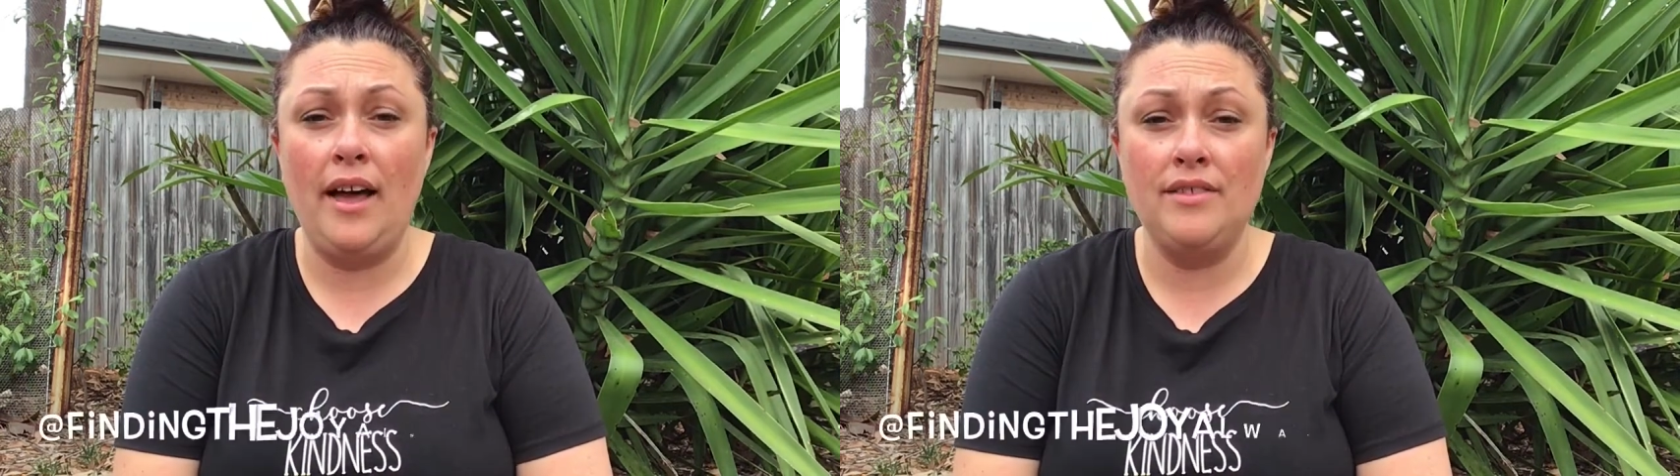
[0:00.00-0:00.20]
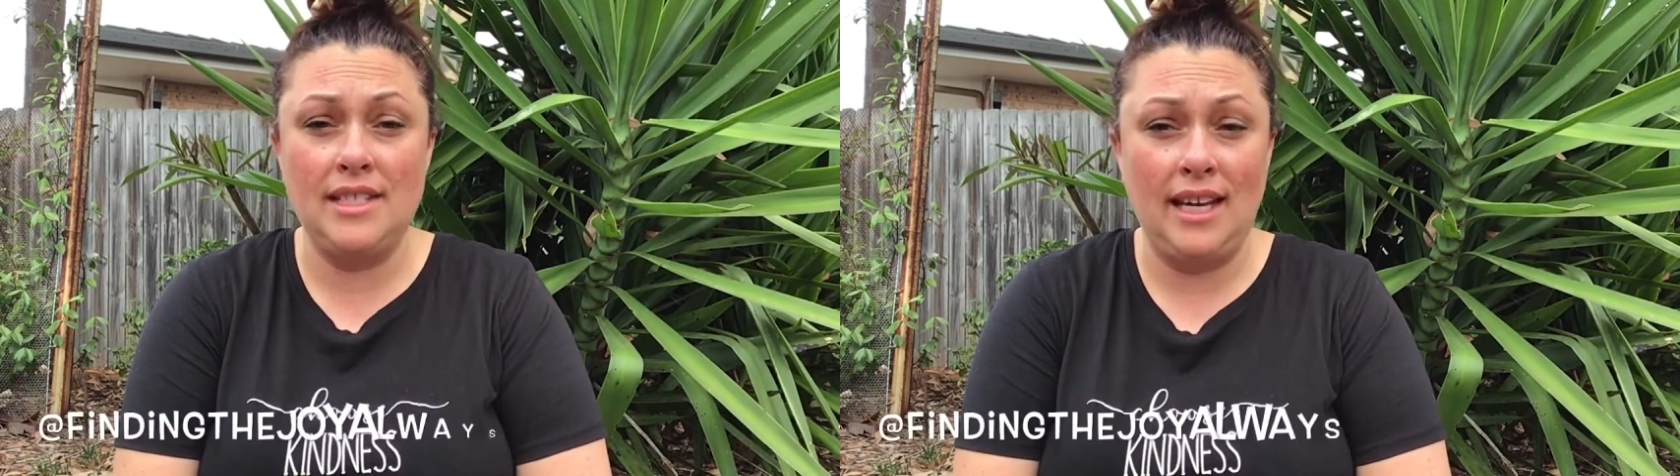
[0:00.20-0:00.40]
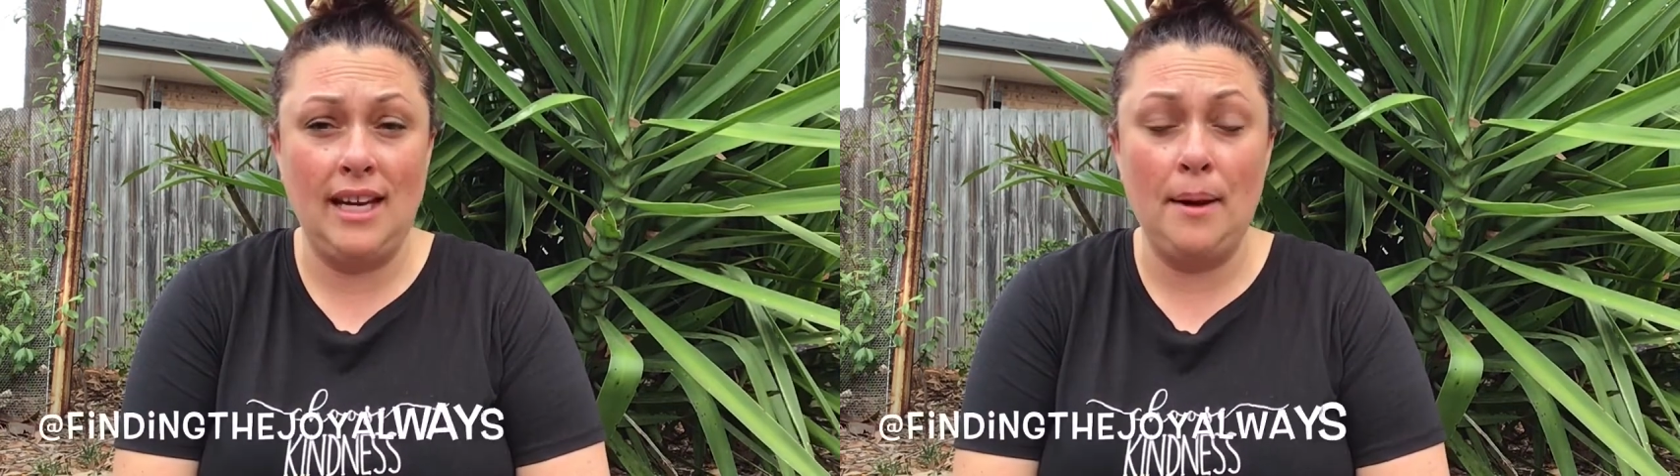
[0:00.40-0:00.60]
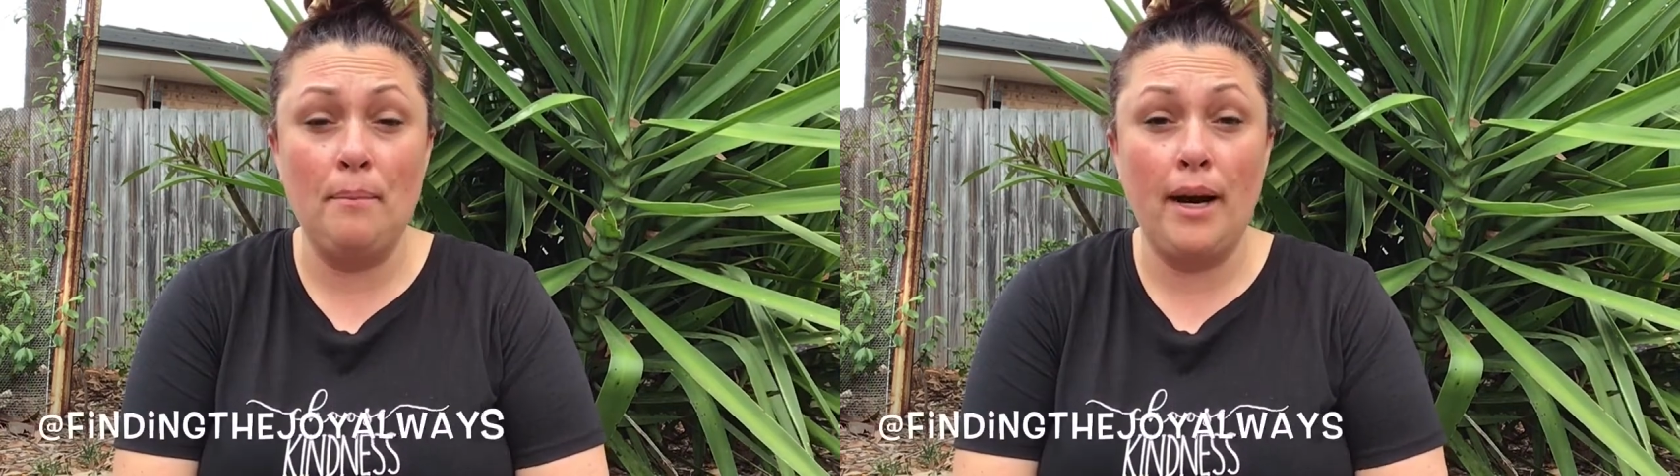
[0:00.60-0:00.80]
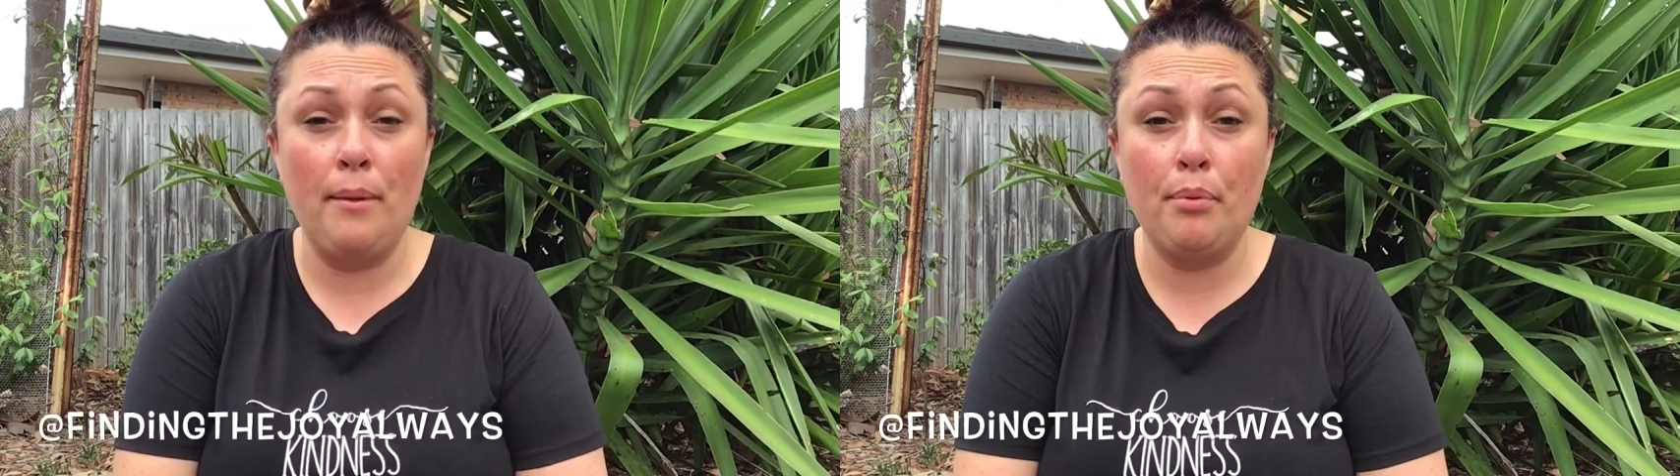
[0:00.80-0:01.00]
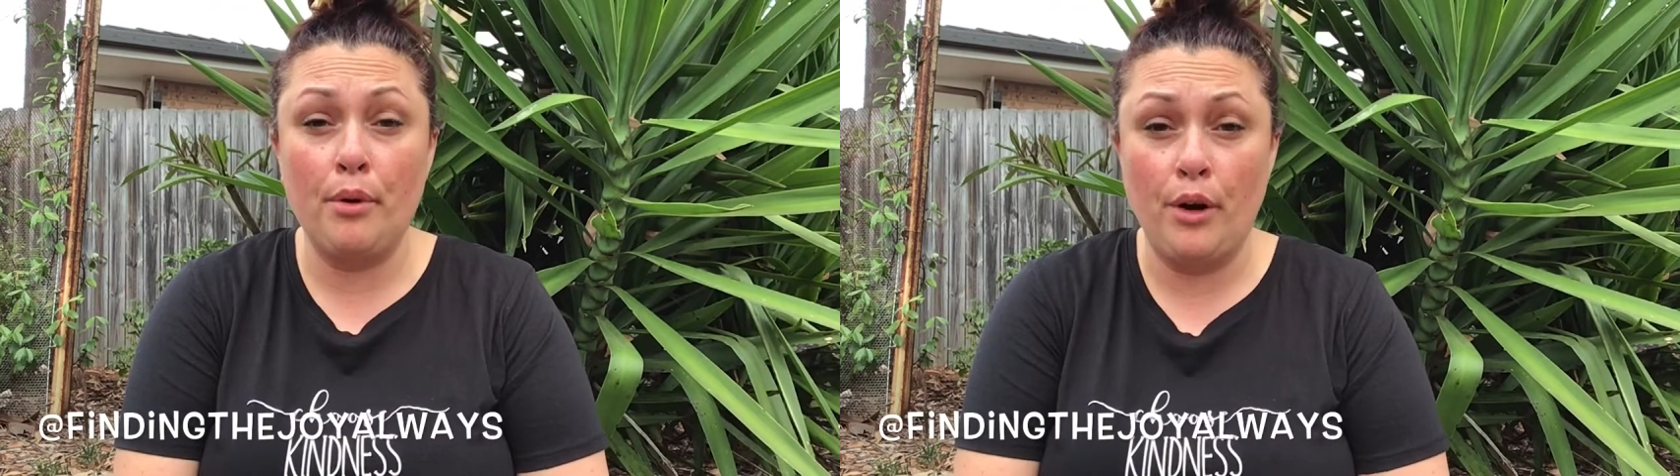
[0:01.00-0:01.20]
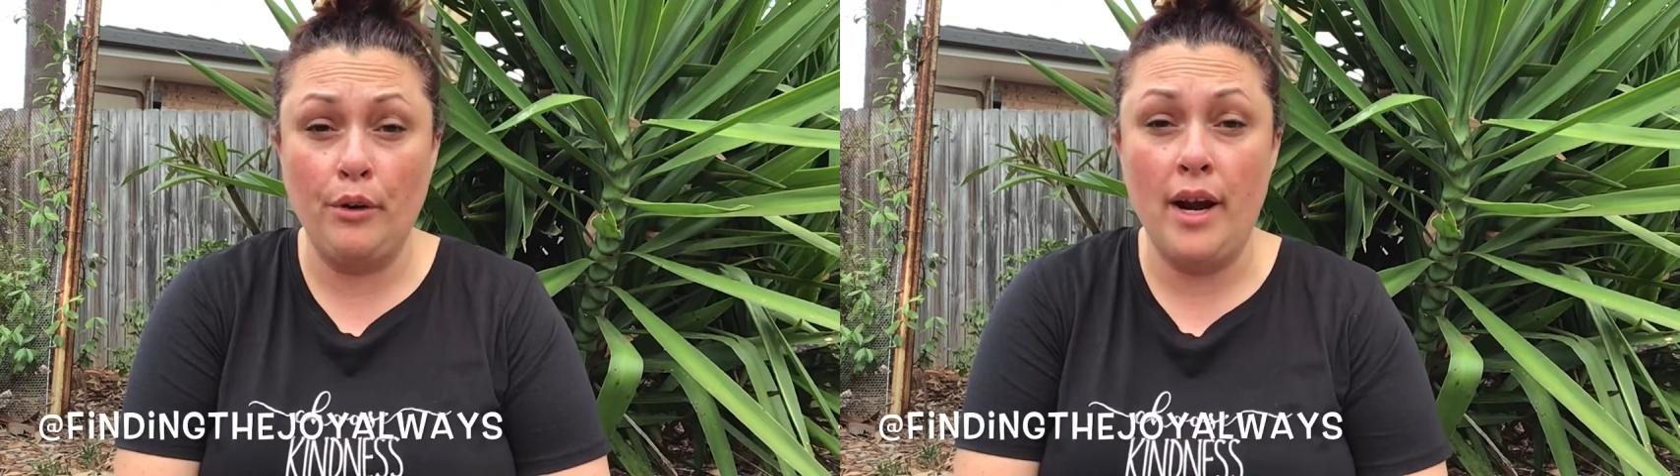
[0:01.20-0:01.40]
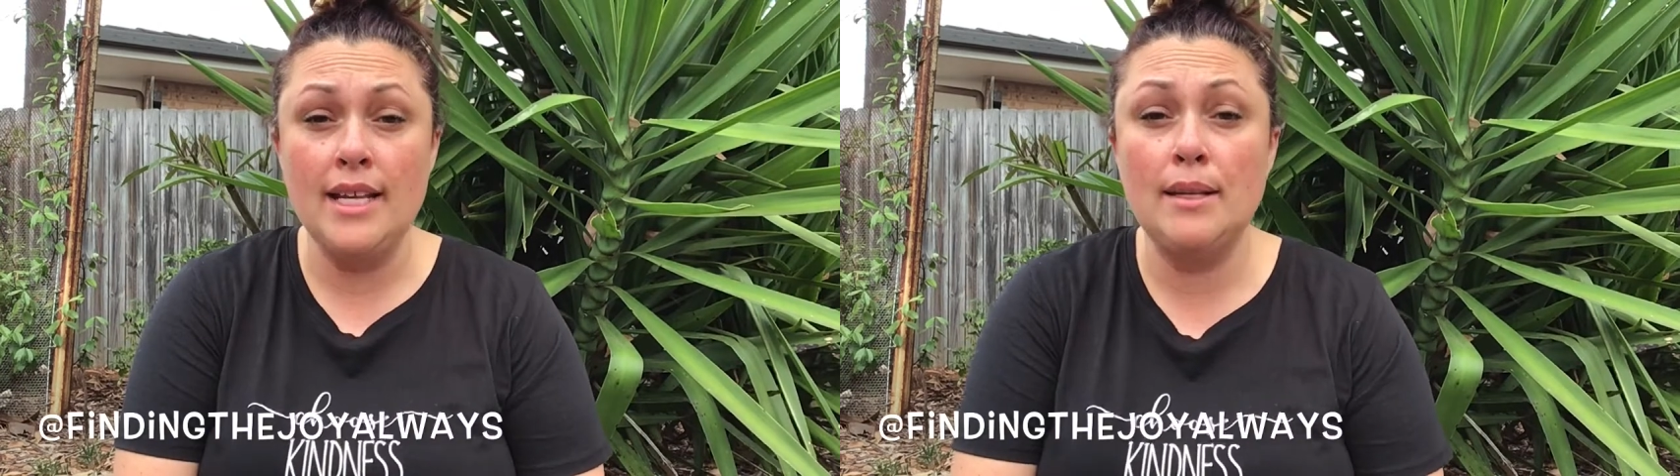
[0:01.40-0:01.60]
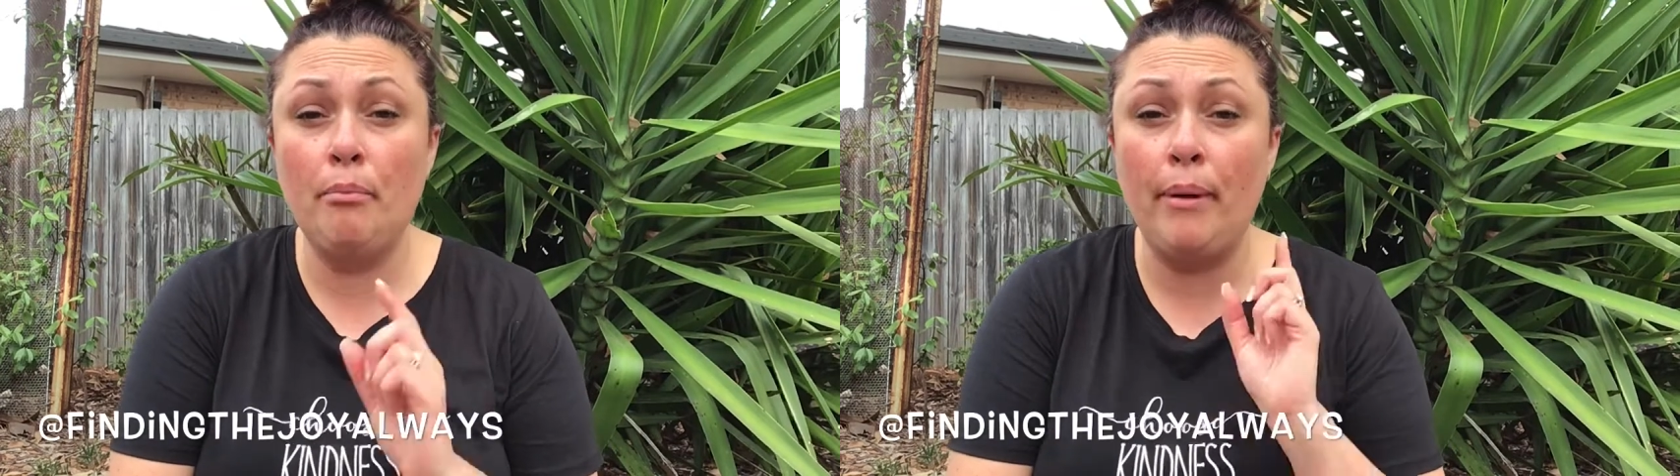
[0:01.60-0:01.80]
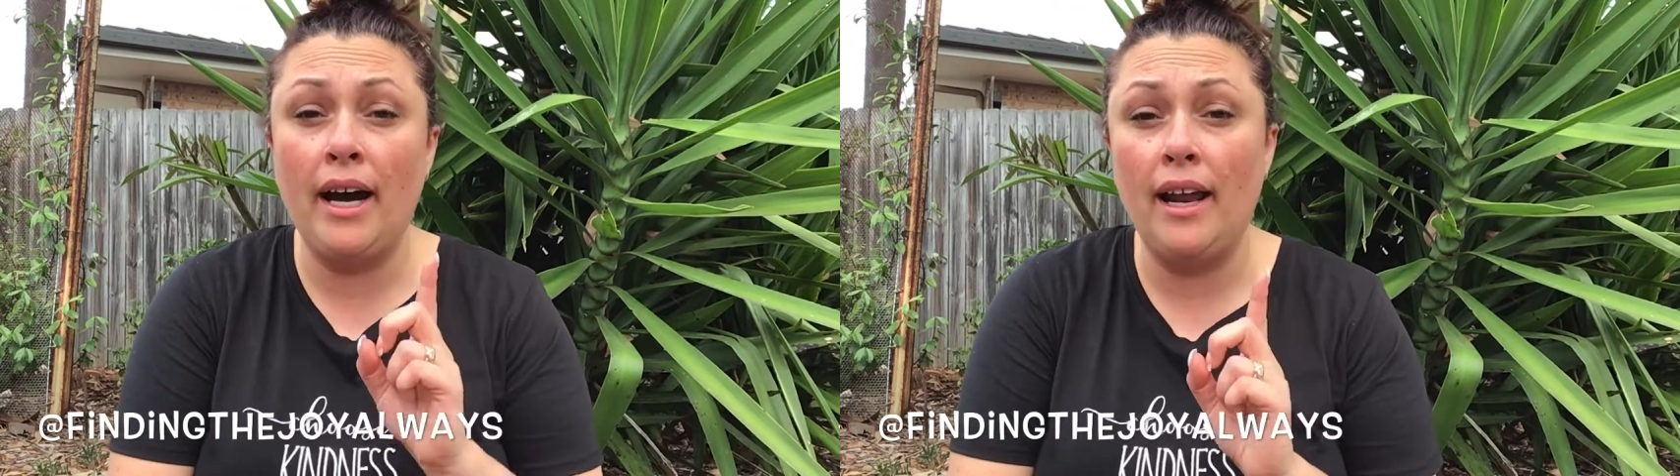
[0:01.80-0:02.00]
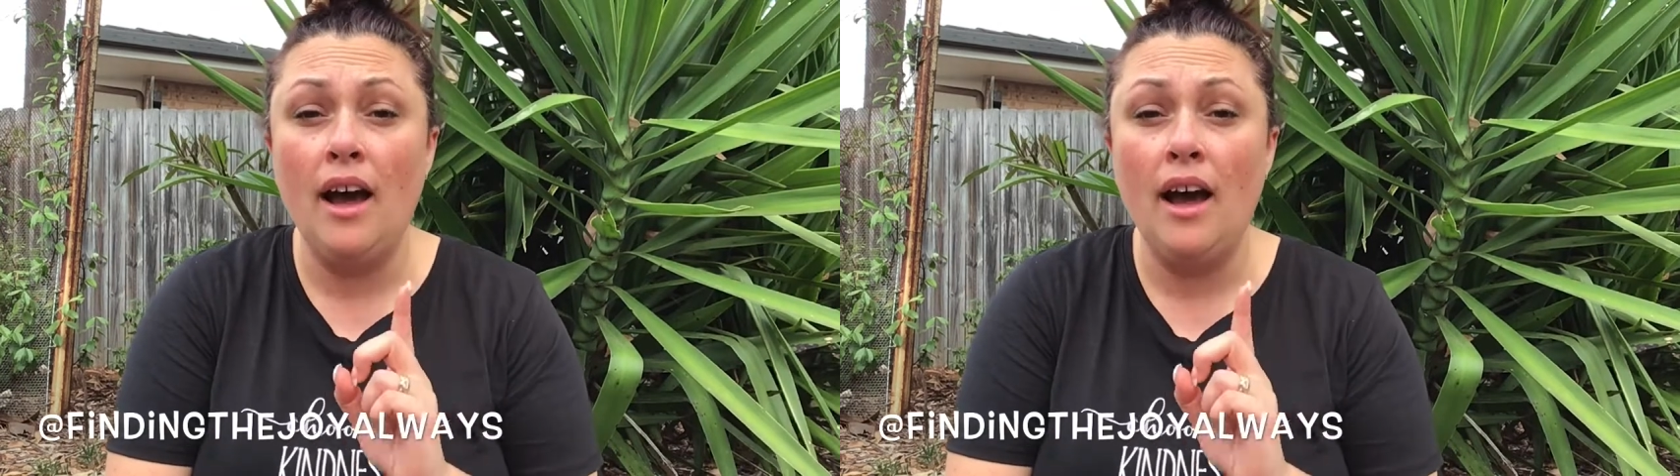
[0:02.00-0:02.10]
have seen my progress. But